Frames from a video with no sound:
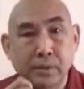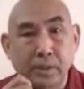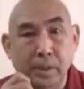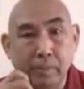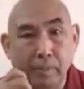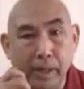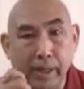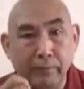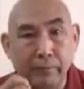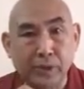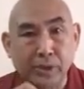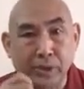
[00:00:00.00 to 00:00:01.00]
The
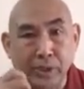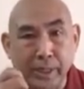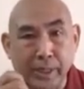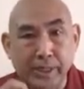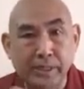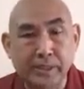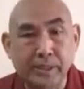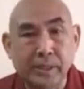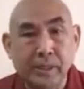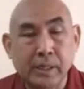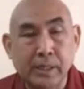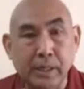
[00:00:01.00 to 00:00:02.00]
mind which
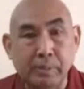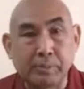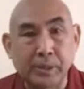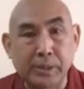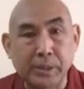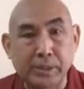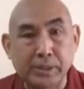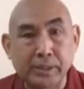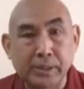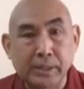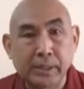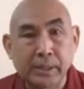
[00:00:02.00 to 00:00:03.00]
realizes
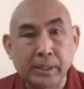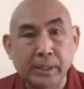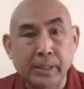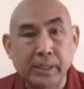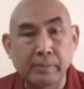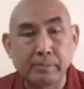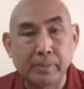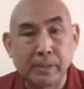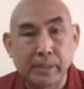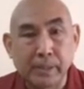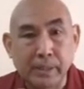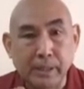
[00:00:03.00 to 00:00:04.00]
emptiness
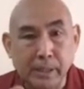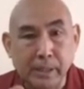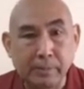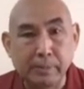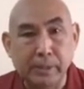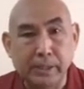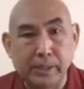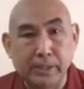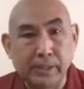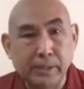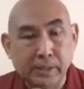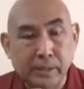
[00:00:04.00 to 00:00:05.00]
can
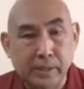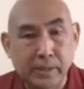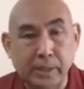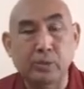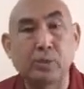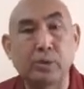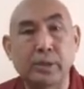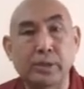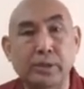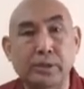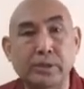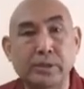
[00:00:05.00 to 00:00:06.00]
eliminate
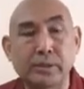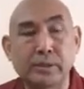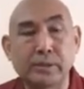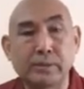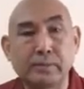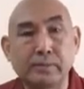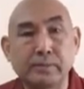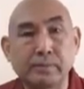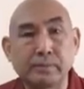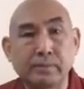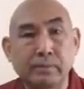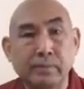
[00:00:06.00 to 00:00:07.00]
ignorance,
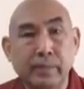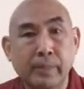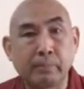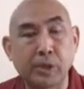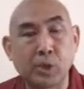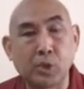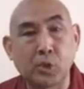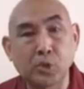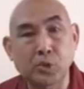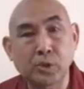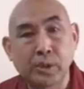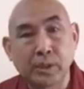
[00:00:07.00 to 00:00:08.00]

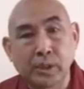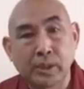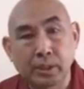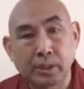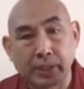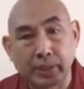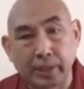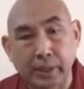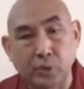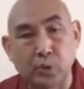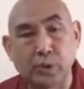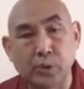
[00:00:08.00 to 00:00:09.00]
because the
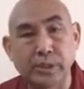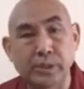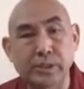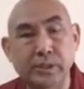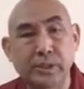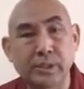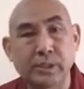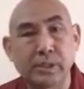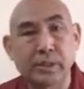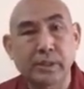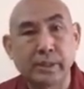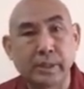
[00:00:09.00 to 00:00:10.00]
ignorance
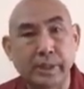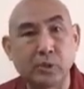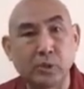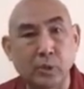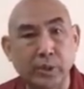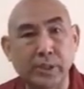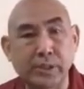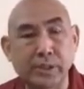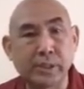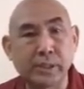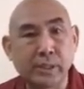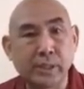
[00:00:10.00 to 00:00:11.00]

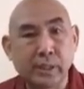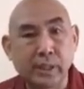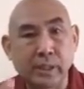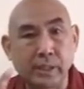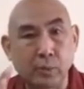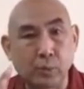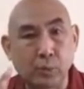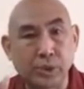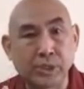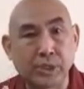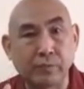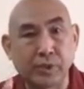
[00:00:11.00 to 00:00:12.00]
and the
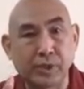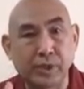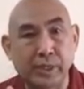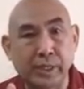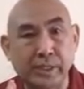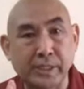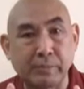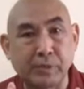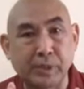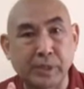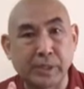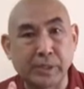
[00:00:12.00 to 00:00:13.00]
wisdom which realizes
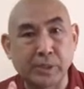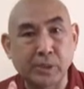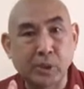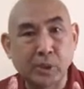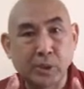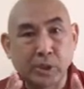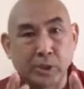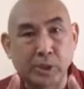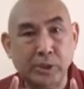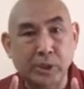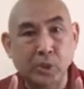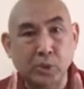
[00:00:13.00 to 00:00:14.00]
emptiness,
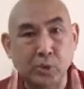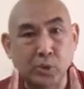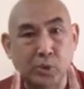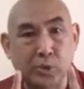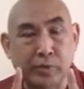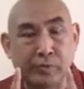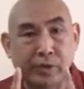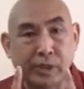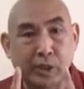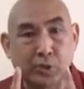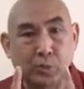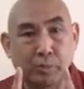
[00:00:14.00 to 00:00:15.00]
these are two different
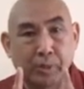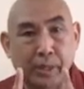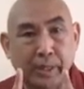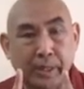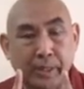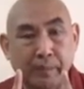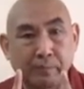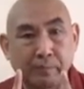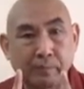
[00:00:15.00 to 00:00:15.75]
kinds of mind.